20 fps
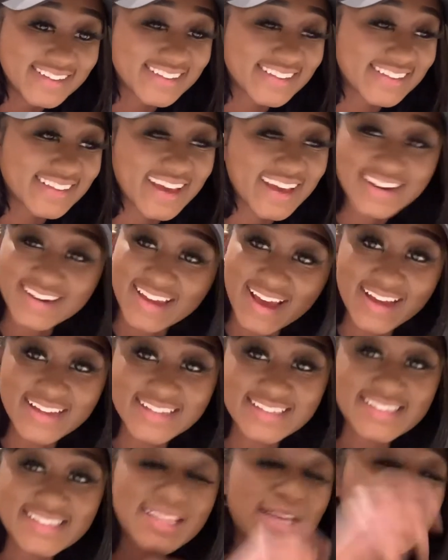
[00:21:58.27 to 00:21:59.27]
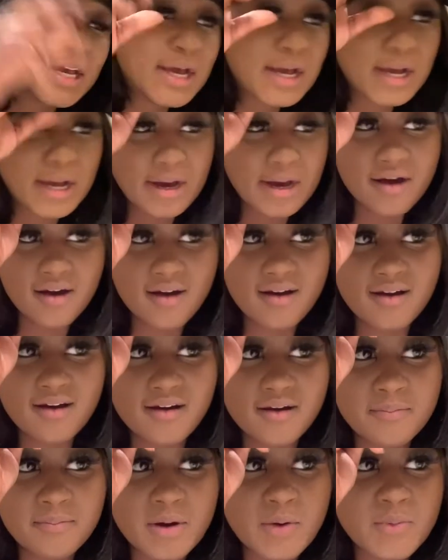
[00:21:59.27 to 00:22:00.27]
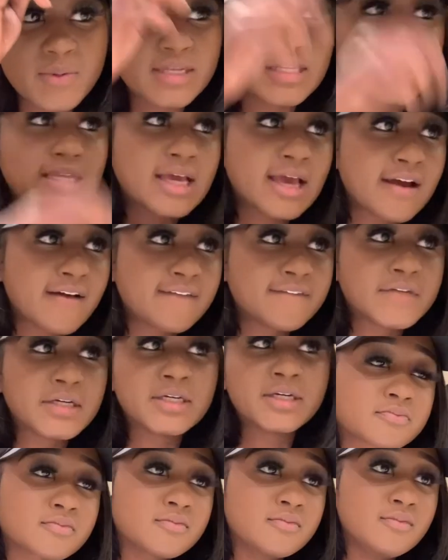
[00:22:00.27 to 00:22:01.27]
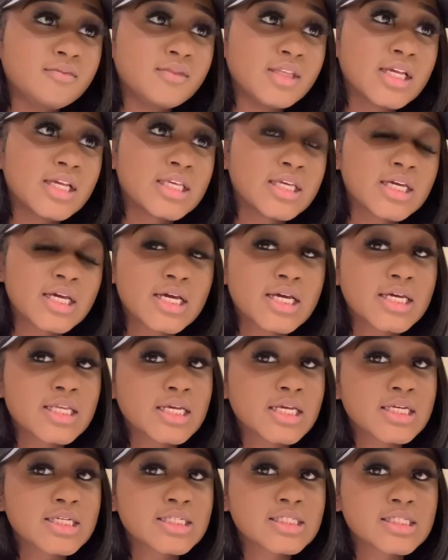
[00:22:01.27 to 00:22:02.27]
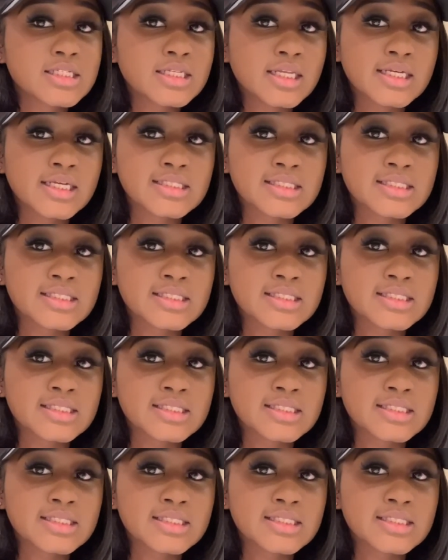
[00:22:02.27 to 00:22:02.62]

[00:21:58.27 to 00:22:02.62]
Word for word: that night, uh, but we did have fun. Yeah, it is the next